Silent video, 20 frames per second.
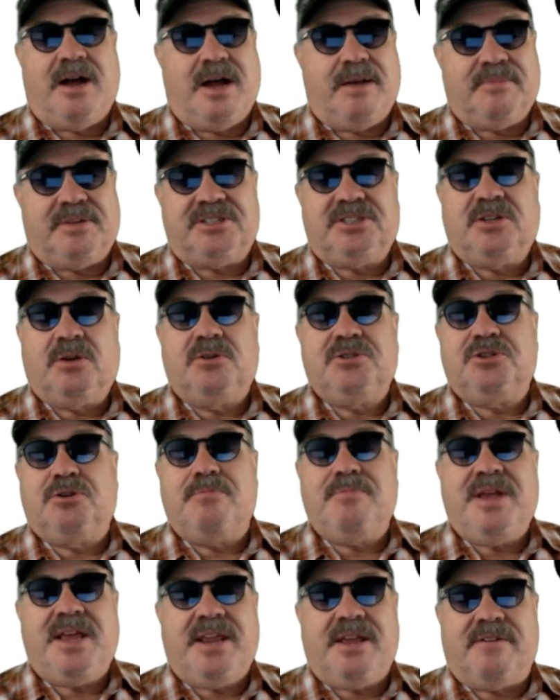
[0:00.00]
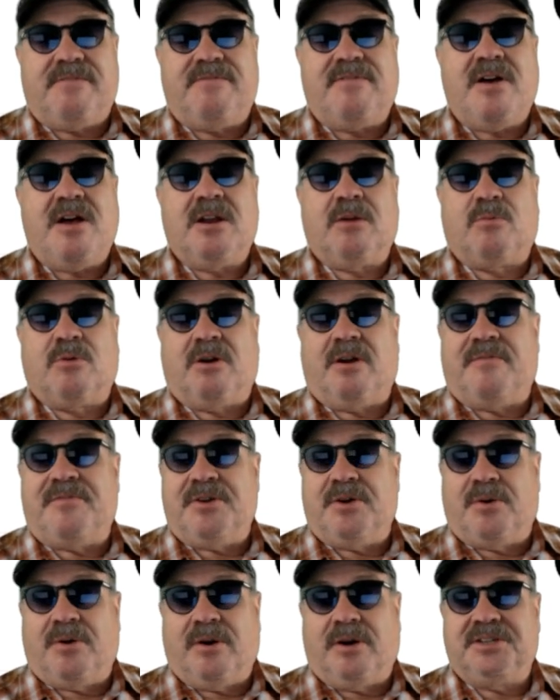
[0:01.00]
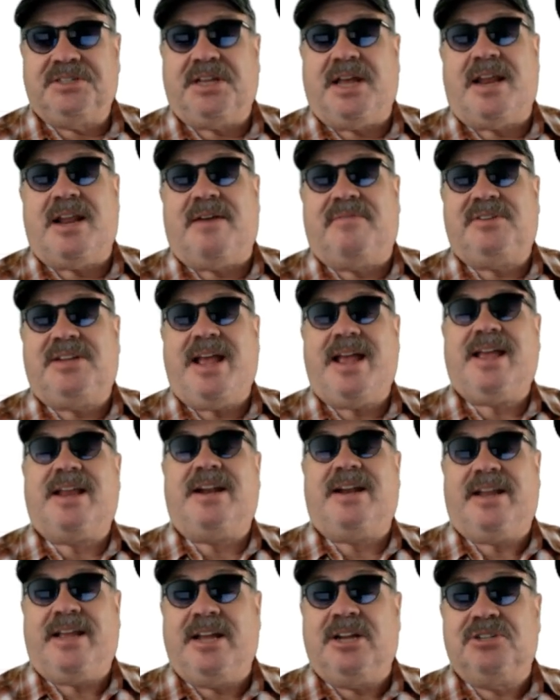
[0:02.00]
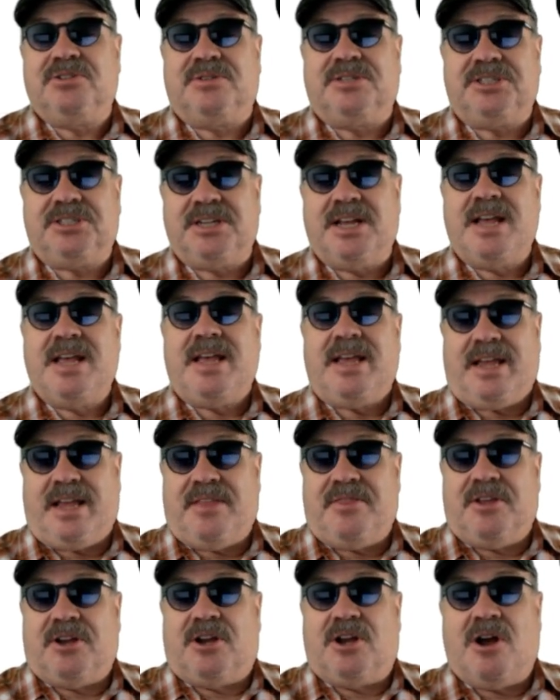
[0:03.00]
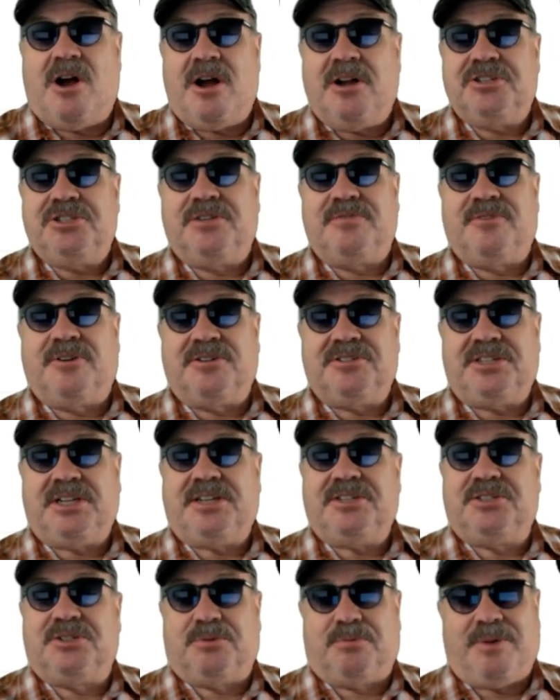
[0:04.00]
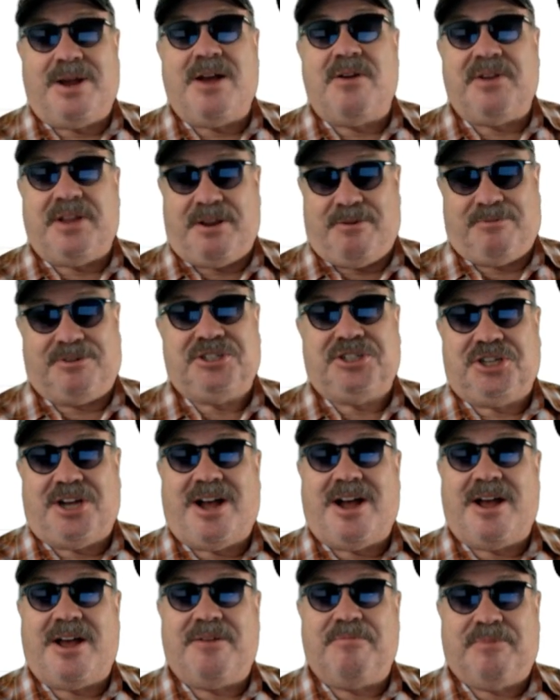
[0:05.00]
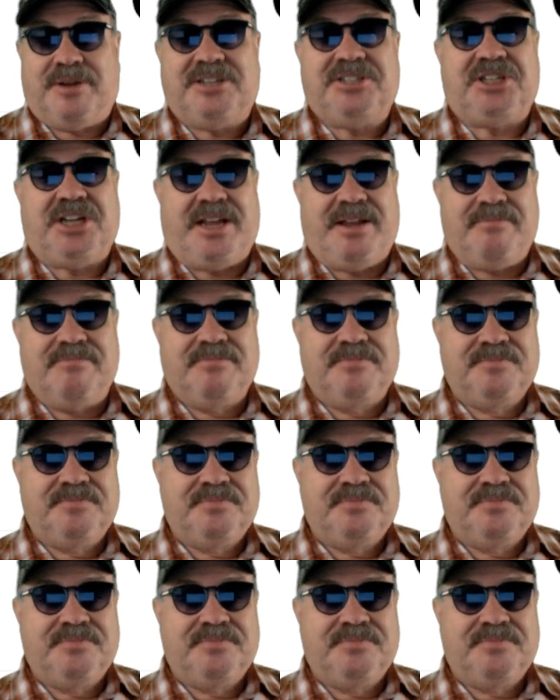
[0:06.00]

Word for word: I'm a social media follower of yours and I've taken an interest in the controversy surrounding Rashad Richey.